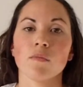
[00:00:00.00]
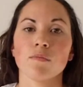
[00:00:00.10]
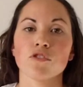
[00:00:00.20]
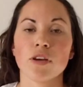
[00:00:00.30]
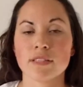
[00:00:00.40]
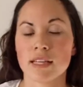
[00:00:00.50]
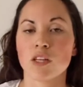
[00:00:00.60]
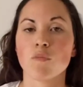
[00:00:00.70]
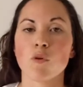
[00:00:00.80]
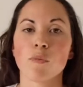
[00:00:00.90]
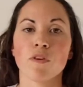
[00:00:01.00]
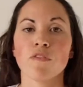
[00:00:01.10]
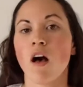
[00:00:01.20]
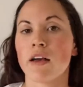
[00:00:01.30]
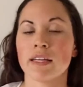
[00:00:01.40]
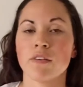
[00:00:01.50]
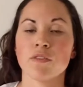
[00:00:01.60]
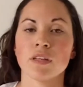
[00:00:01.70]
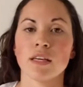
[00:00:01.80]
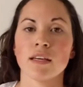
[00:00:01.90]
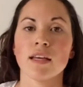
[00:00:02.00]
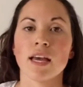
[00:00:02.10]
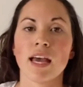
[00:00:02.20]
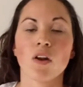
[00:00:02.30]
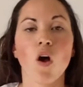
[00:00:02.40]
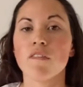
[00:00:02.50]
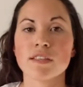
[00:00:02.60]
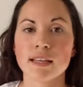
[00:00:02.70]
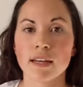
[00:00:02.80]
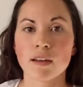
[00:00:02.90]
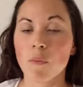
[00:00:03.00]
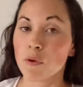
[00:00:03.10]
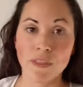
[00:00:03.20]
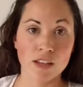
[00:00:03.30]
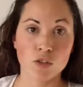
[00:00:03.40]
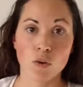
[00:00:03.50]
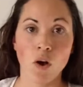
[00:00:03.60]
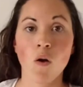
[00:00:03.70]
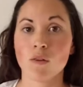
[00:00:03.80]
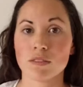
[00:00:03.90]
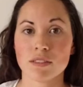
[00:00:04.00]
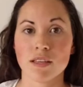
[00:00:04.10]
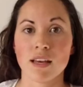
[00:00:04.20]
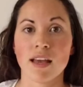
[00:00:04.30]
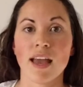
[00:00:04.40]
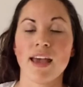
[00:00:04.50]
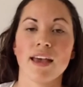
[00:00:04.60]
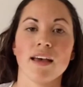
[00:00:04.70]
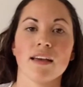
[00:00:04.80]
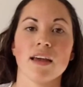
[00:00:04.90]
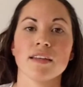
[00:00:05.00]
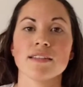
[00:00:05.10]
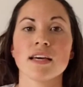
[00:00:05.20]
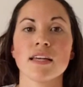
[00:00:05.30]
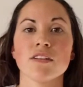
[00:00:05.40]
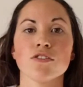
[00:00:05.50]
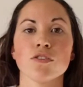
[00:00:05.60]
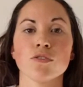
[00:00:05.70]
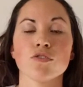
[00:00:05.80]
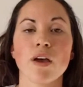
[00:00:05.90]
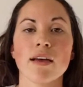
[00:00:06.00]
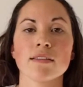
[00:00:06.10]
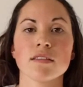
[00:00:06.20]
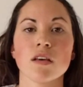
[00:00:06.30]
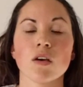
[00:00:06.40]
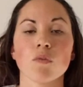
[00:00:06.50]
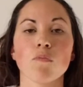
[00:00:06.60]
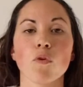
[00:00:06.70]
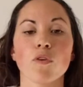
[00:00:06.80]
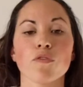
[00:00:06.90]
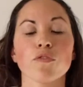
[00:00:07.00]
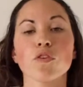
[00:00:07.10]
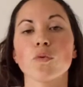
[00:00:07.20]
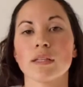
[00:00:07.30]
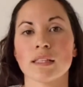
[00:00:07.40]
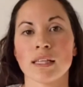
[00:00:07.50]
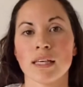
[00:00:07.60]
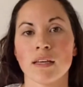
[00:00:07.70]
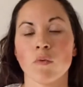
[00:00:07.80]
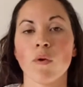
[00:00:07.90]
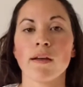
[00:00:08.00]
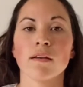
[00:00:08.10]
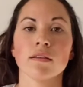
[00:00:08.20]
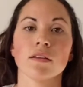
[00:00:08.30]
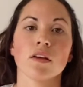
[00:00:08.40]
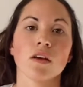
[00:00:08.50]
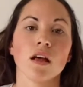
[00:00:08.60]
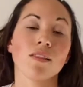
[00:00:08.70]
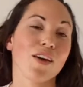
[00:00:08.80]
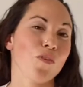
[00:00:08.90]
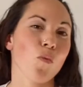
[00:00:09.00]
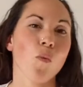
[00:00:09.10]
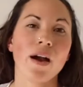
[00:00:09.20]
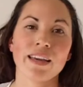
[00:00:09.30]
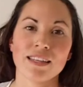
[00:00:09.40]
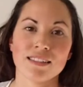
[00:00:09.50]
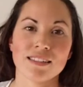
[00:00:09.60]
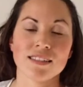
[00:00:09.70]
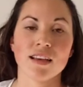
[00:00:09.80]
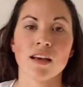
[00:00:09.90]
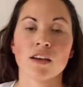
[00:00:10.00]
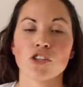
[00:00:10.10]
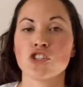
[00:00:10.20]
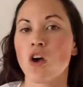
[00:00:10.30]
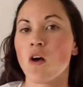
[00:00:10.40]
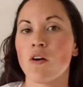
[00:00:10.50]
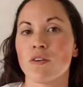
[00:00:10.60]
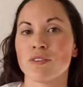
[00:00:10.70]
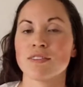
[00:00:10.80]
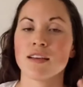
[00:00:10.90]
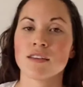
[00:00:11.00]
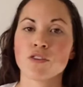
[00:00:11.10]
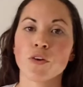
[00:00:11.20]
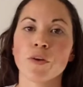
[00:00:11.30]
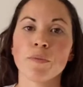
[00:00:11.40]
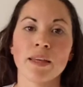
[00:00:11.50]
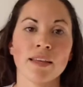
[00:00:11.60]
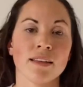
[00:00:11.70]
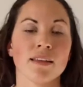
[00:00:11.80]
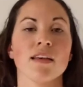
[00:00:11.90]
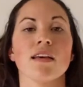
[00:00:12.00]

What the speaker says: dressing a little more provocatively. And all of a sudden I put that to a halt and I decided to dress more fluently, wear a lot of white, shawls, a turban,